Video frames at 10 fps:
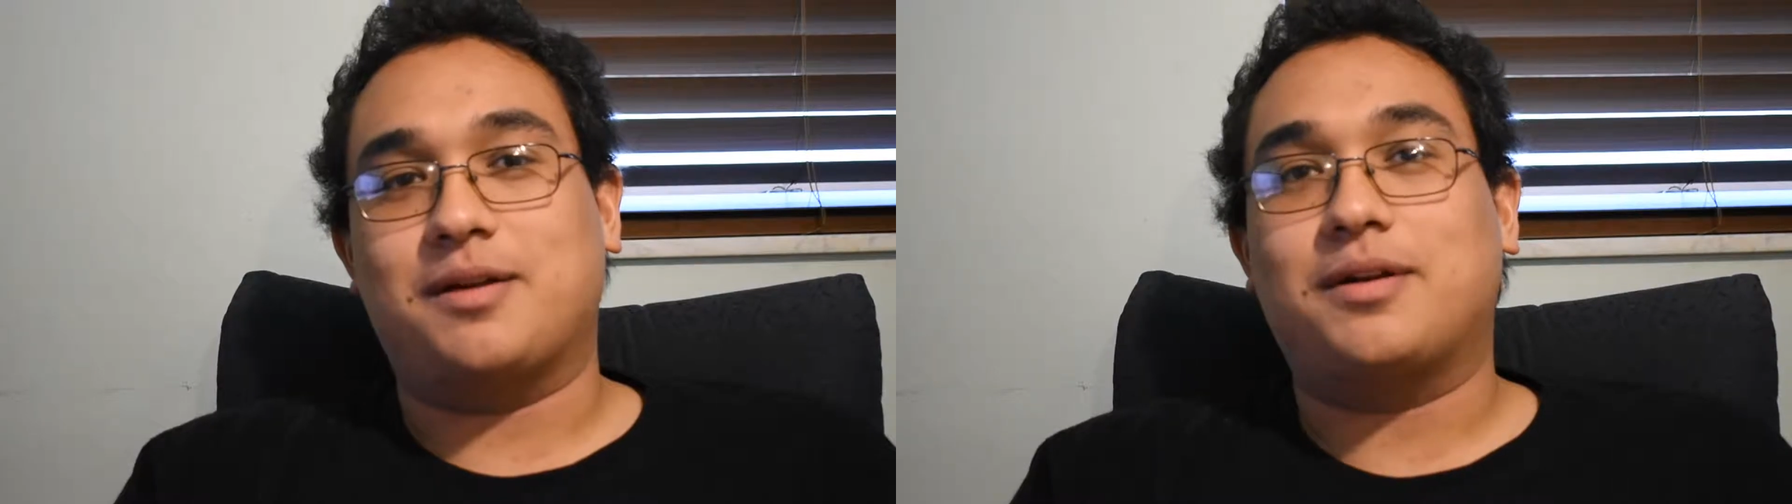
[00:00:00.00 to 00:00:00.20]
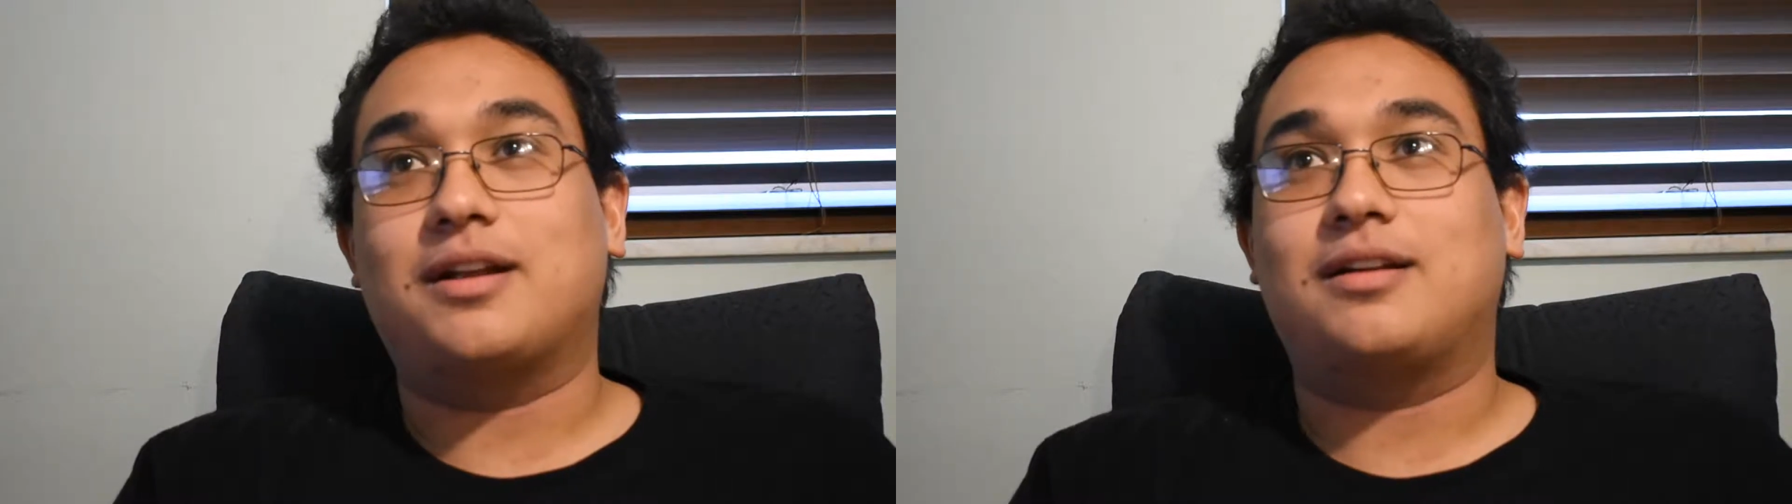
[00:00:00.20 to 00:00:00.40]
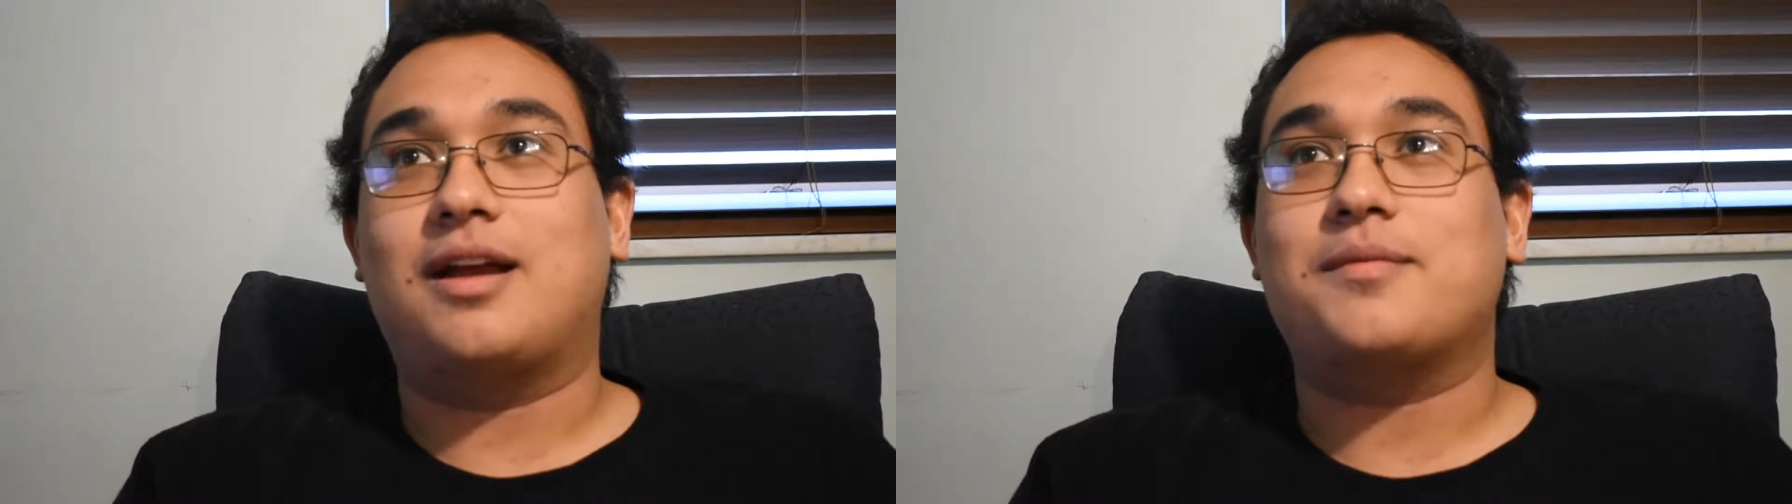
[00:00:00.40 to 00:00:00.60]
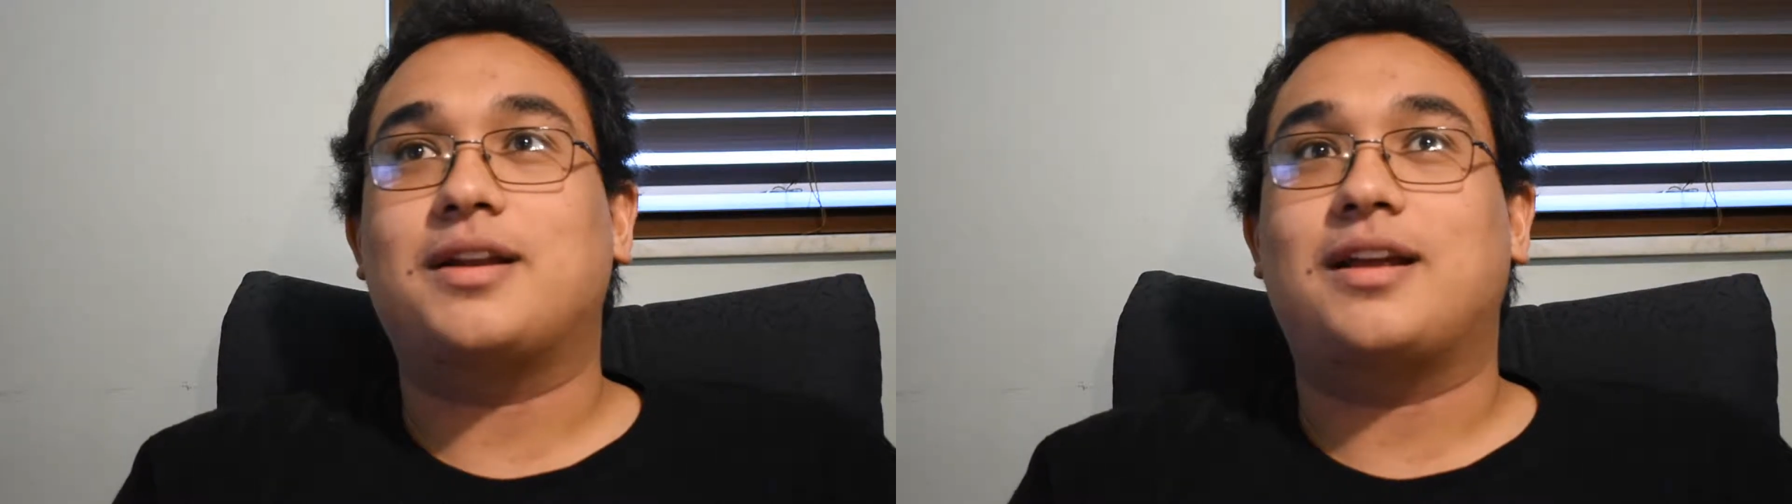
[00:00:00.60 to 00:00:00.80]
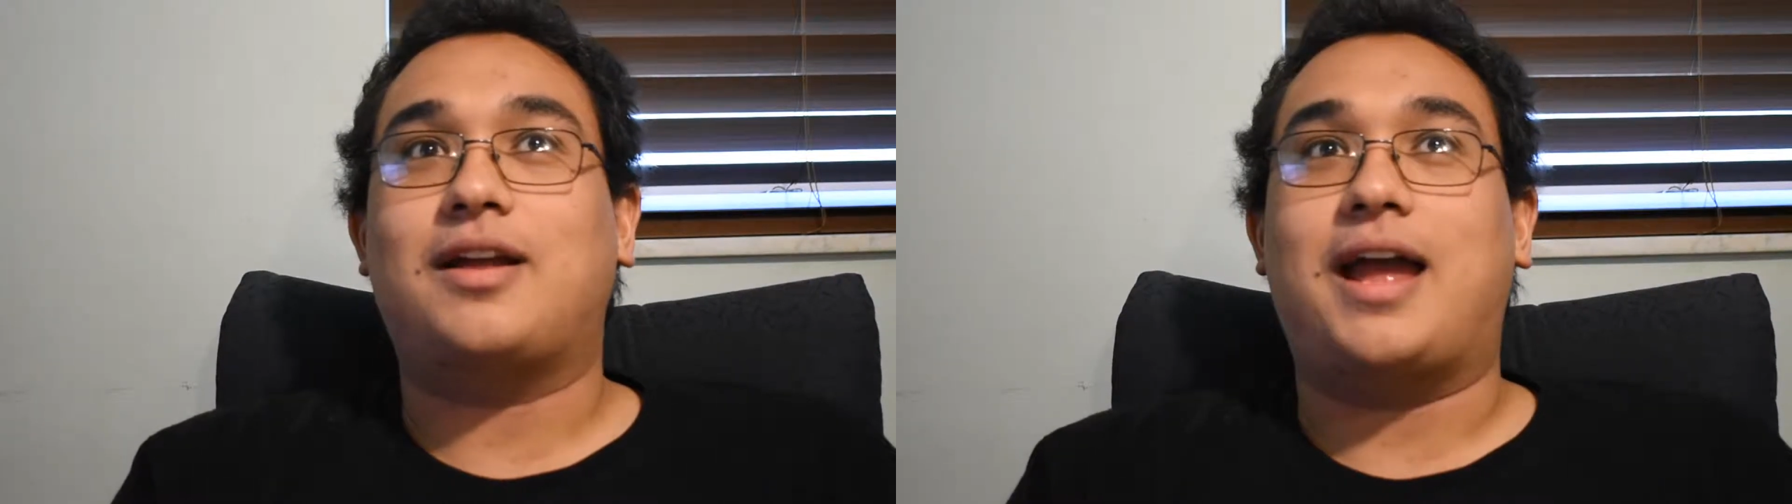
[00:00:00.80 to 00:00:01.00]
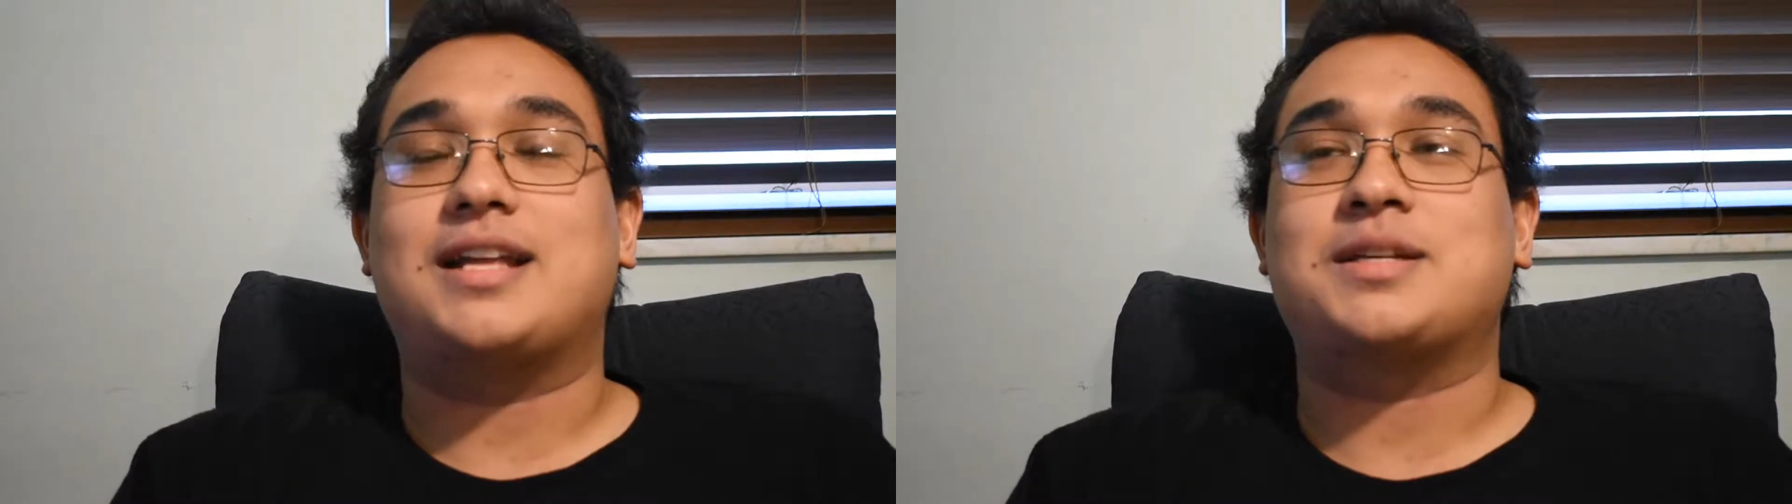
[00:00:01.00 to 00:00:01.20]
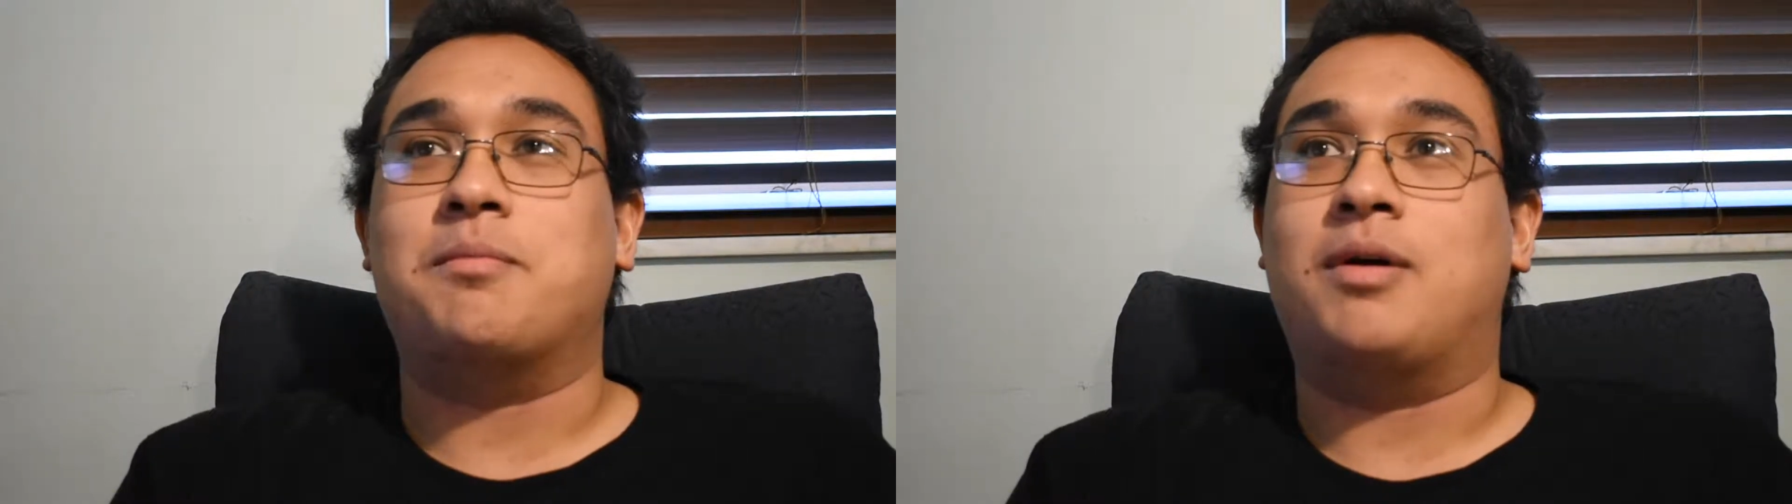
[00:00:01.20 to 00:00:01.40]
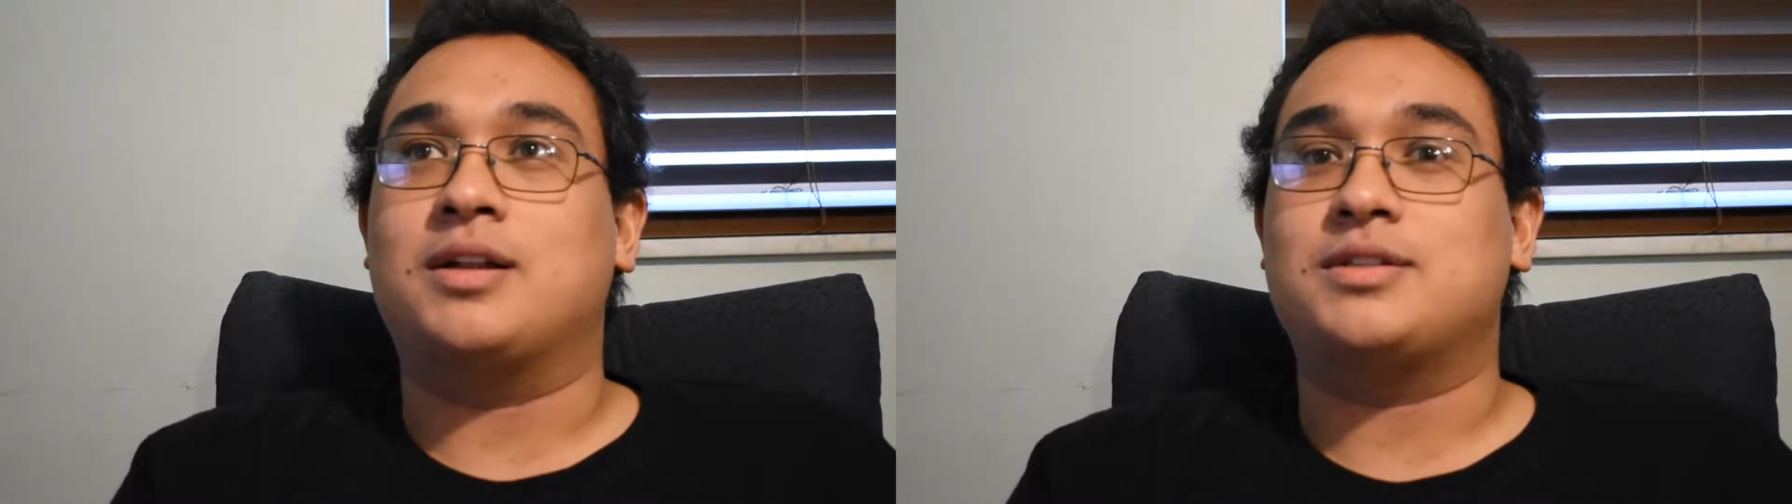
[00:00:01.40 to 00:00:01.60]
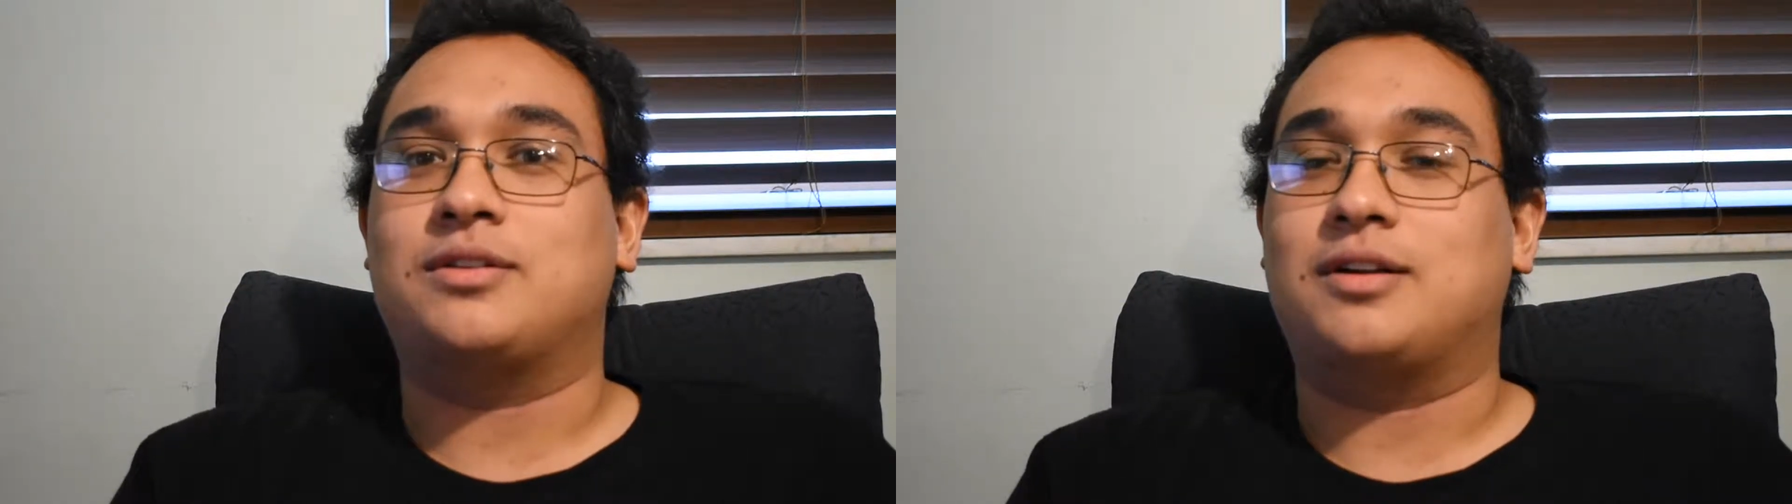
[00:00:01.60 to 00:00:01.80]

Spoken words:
I'm gonna ask Monster.